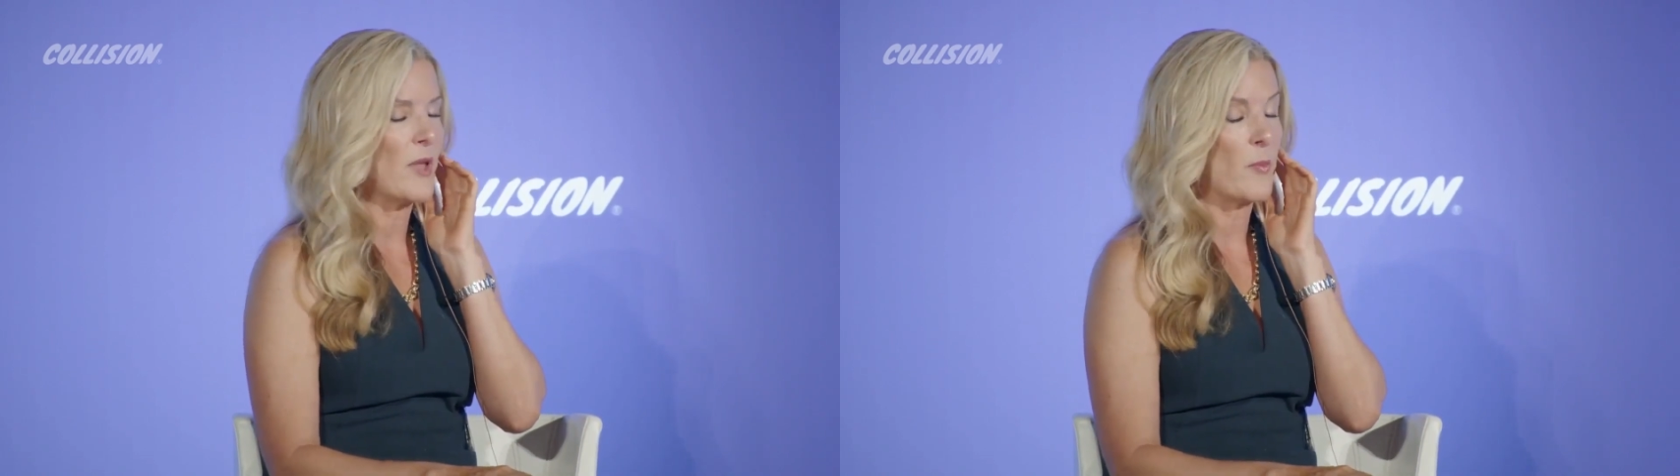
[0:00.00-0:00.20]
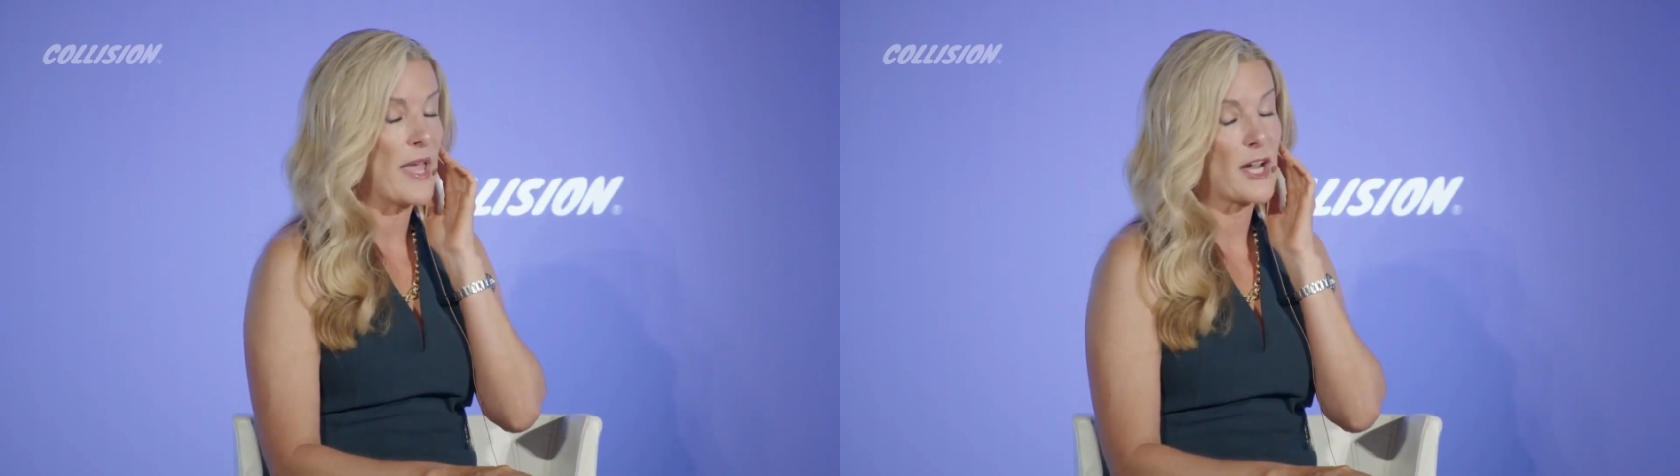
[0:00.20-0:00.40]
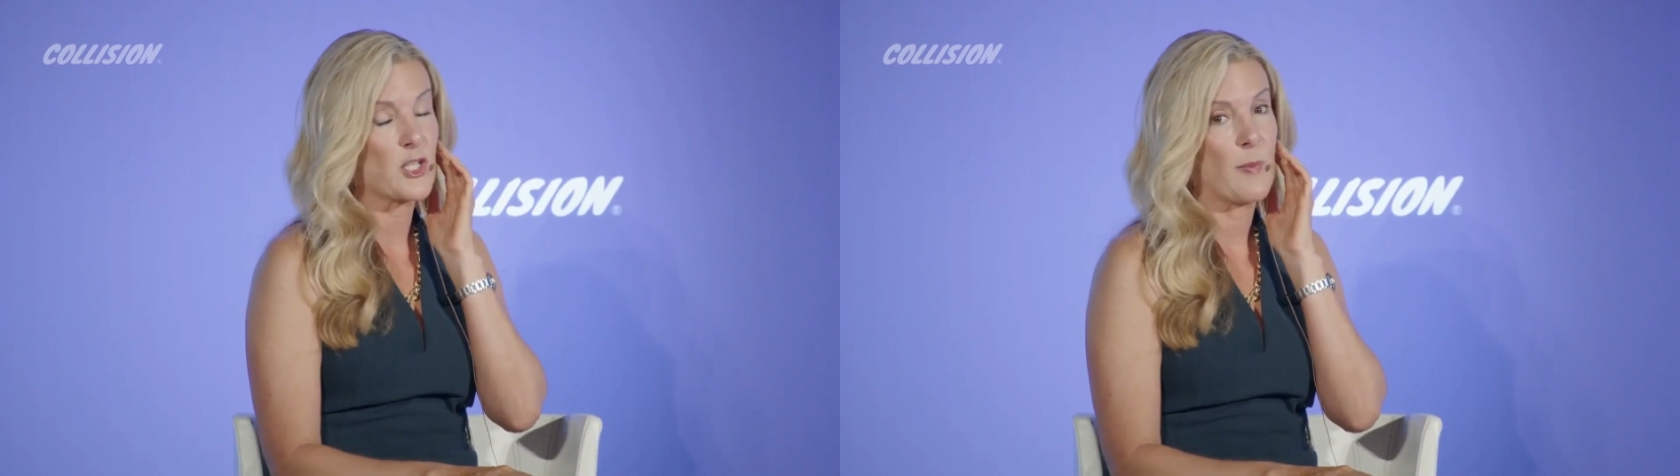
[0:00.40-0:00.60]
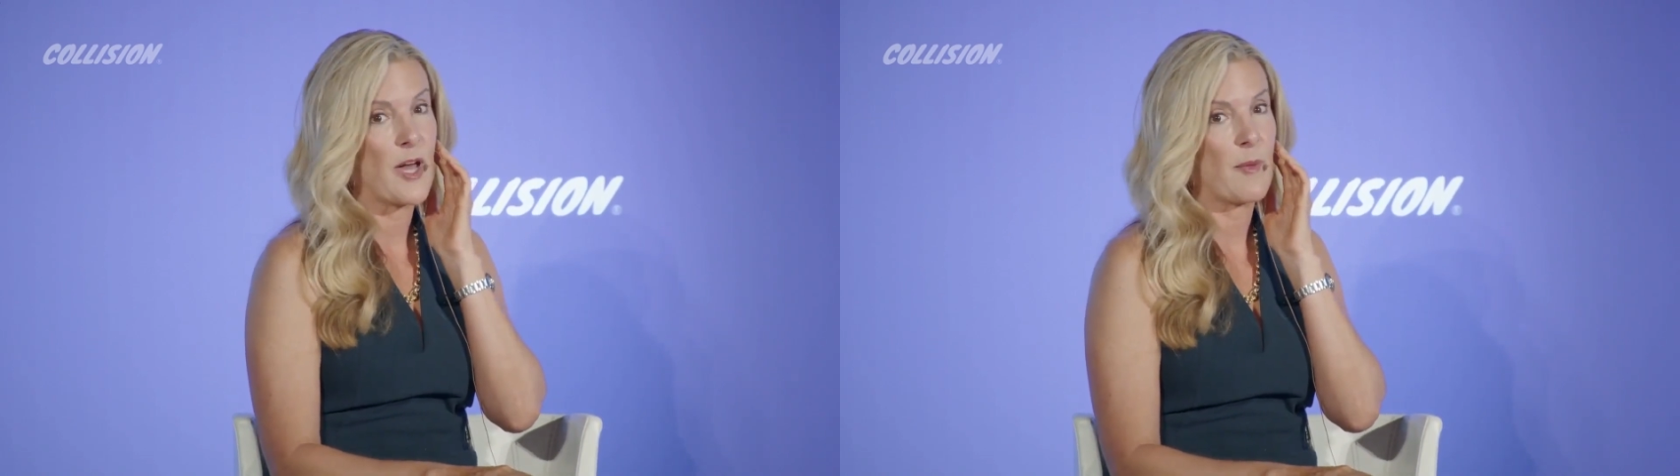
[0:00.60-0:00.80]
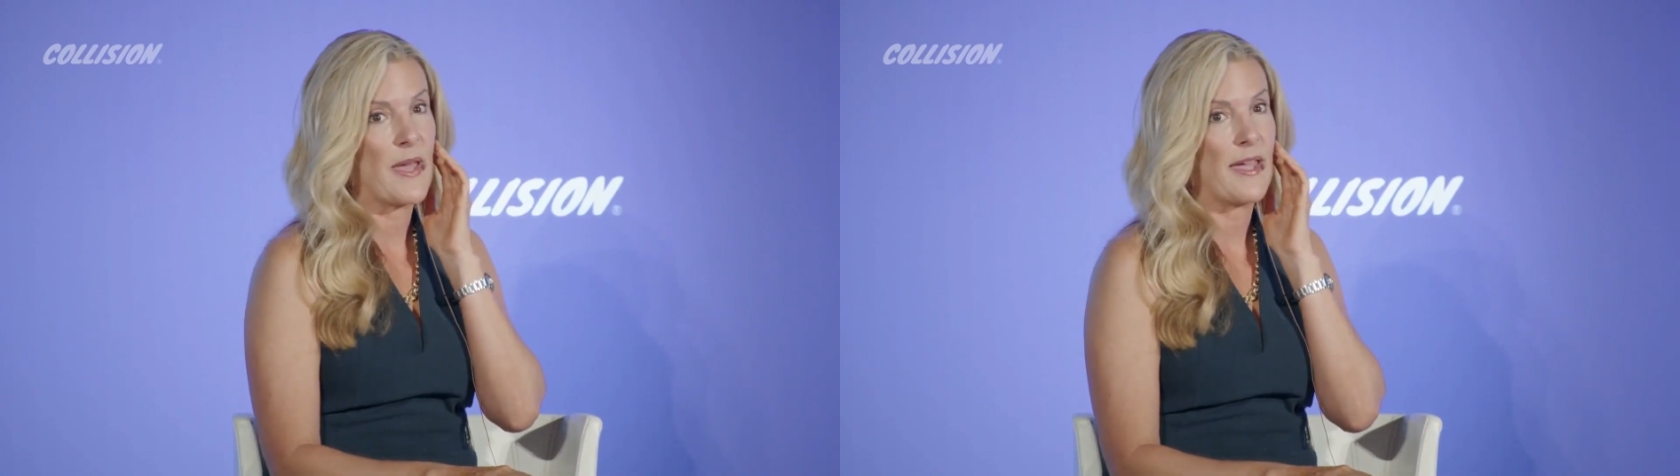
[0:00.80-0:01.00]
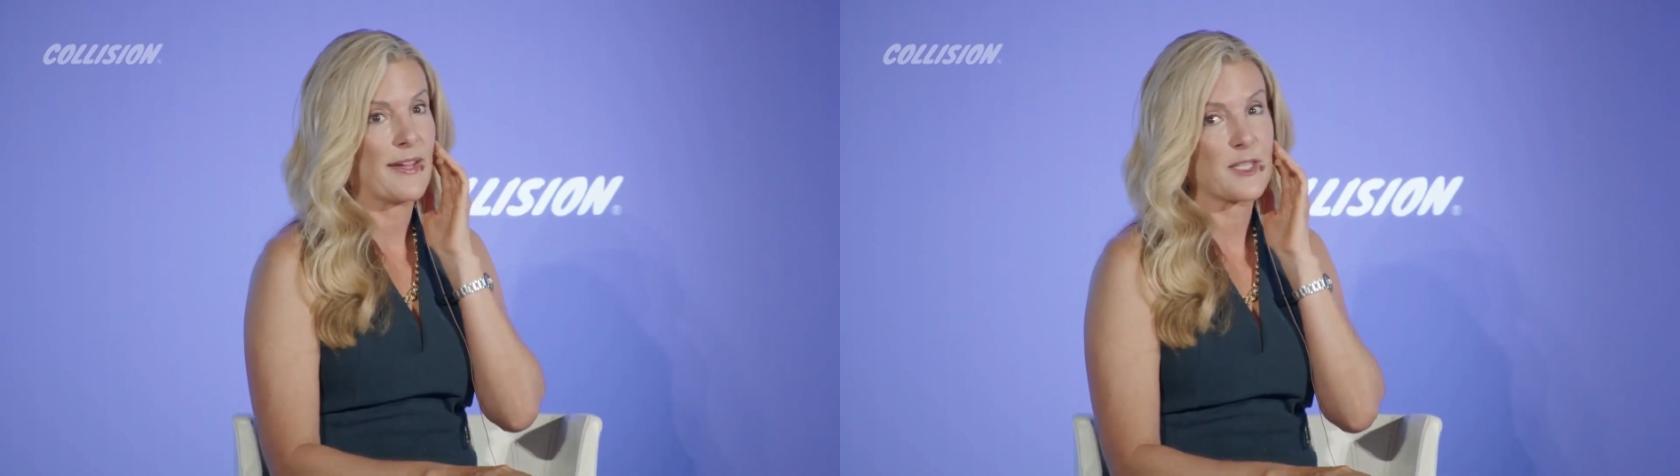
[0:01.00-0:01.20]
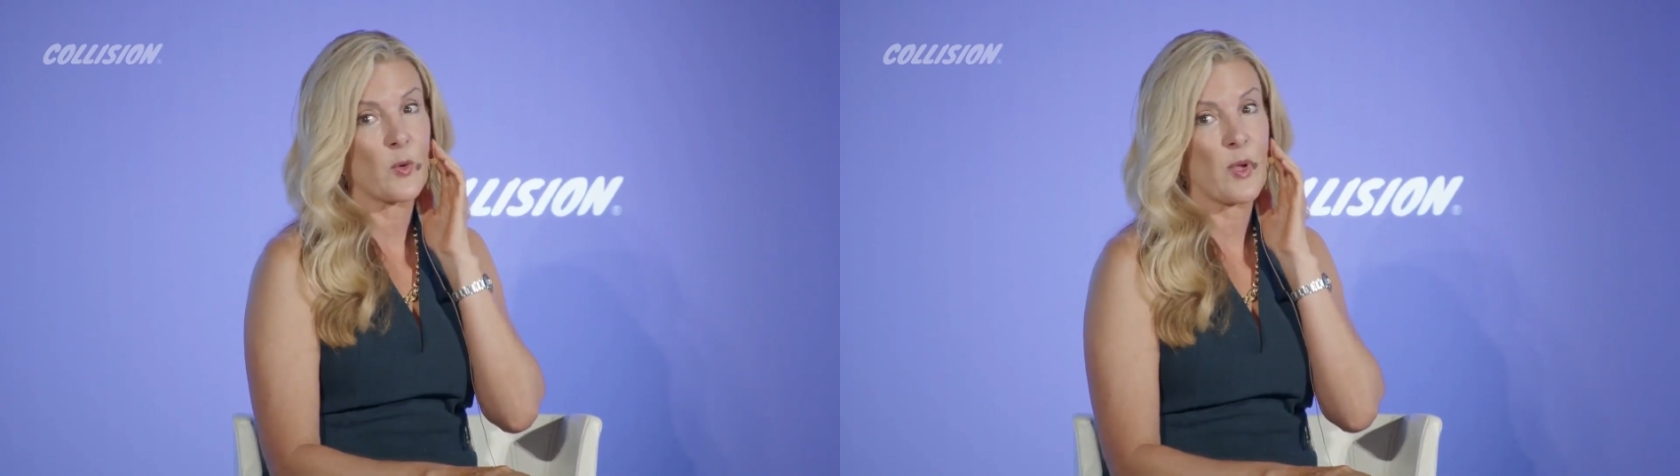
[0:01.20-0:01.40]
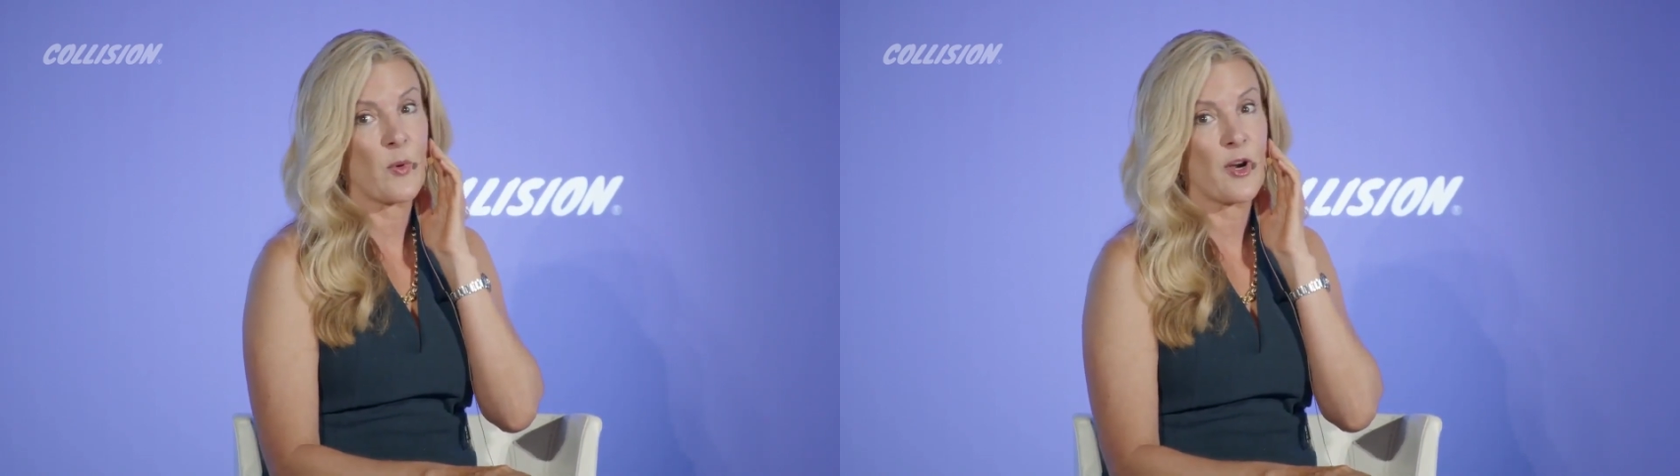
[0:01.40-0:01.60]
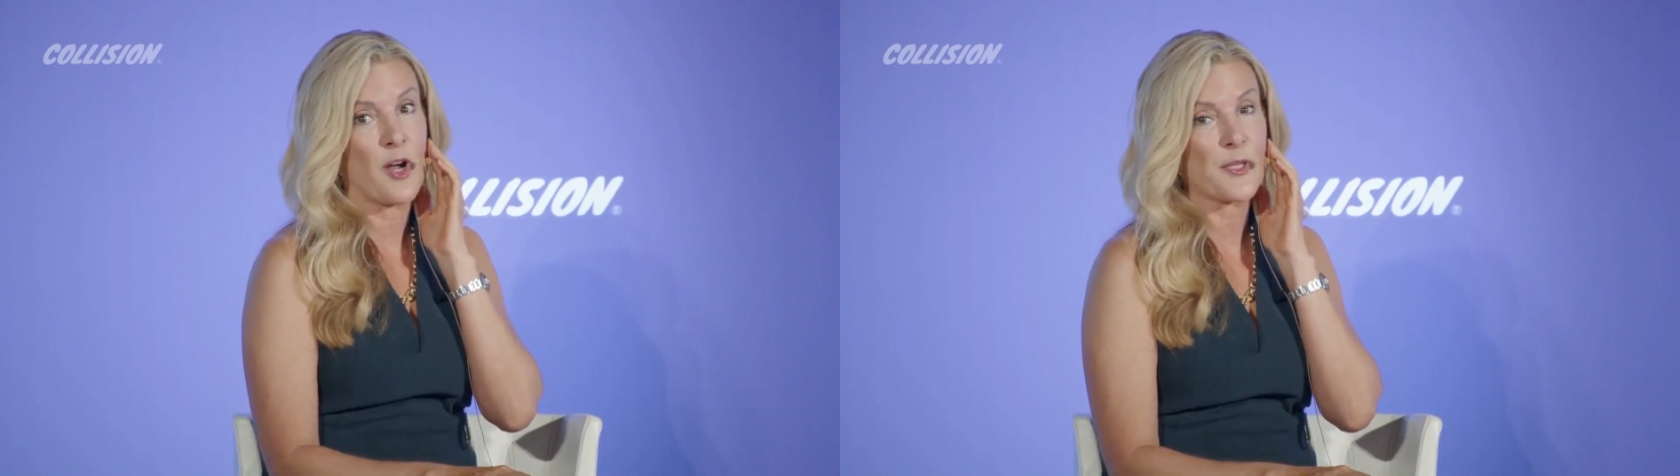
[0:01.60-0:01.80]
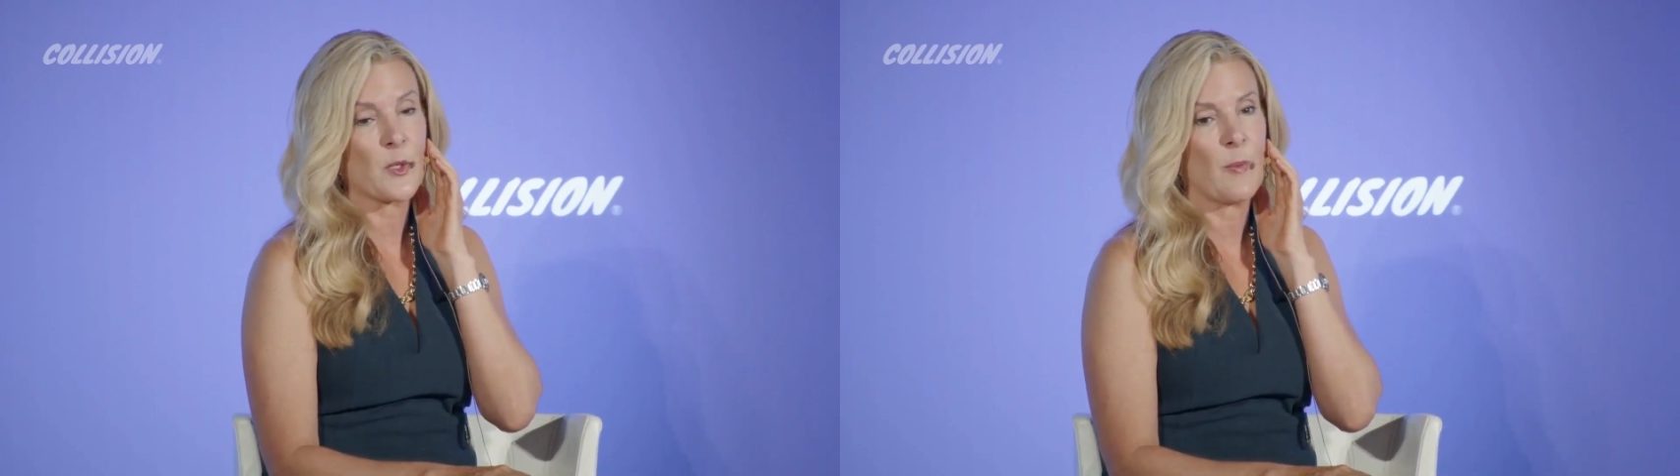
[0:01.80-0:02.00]
and we actually bought a bank, so we were
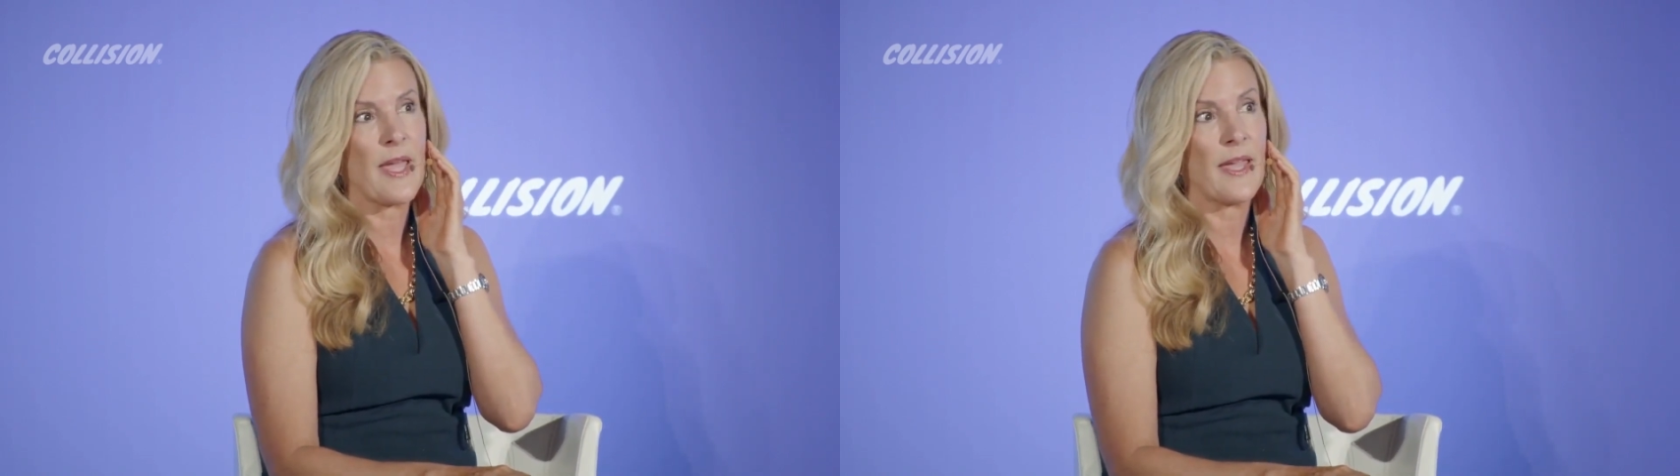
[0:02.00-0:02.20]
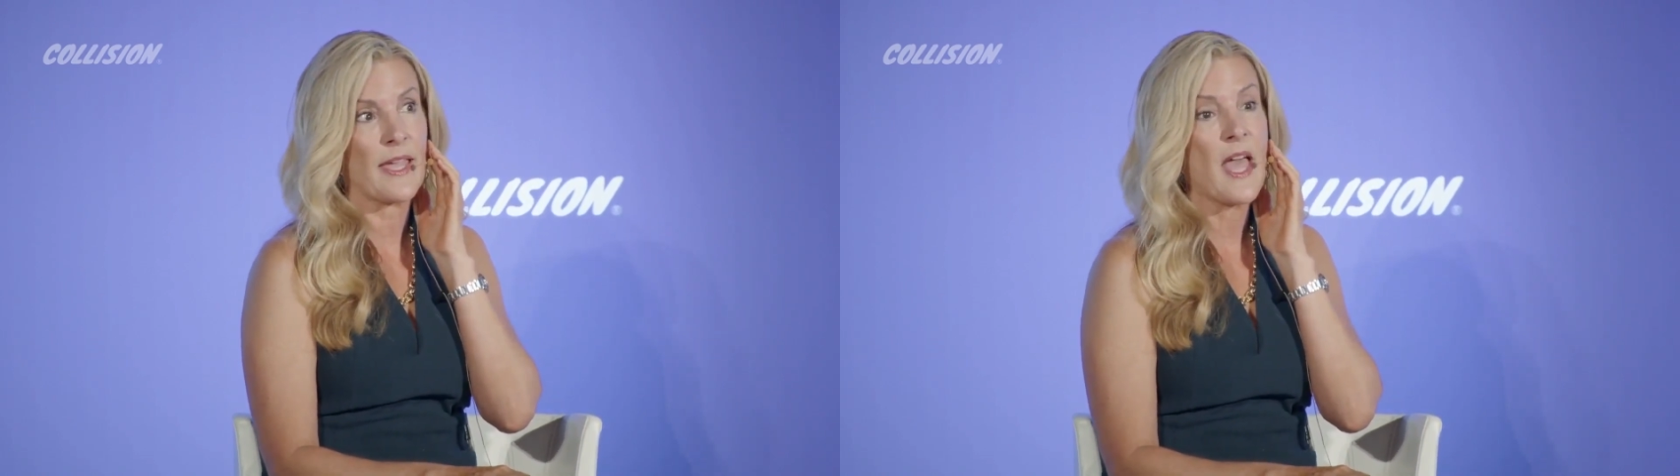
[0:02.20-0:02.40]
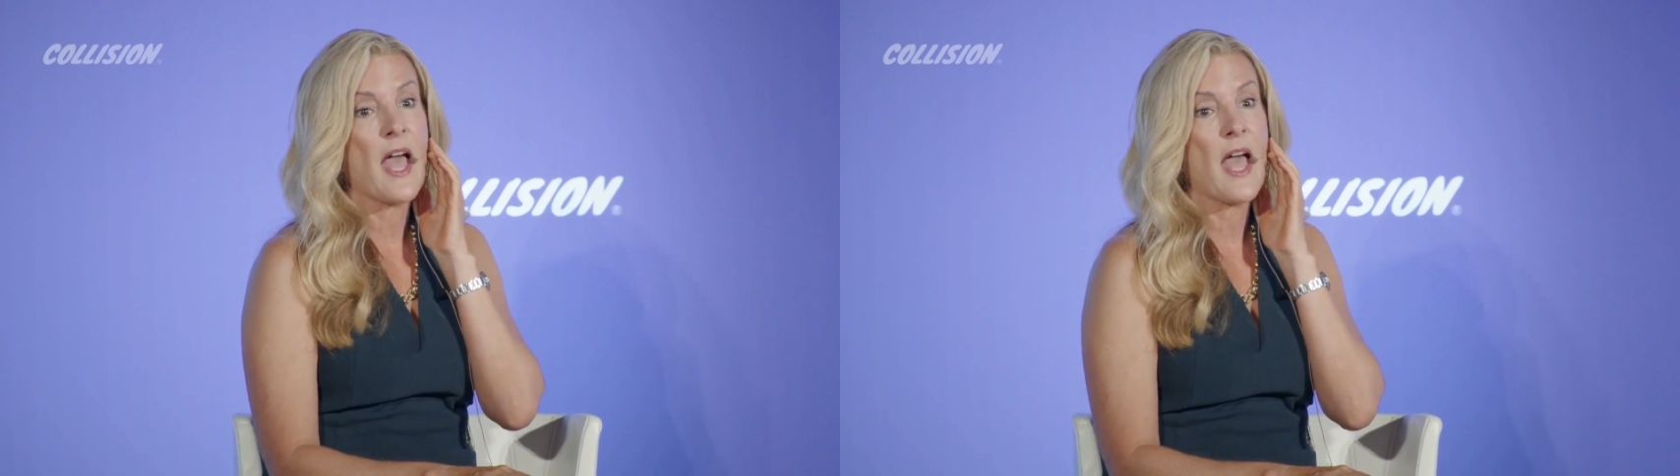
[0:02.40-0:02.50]
also a bank.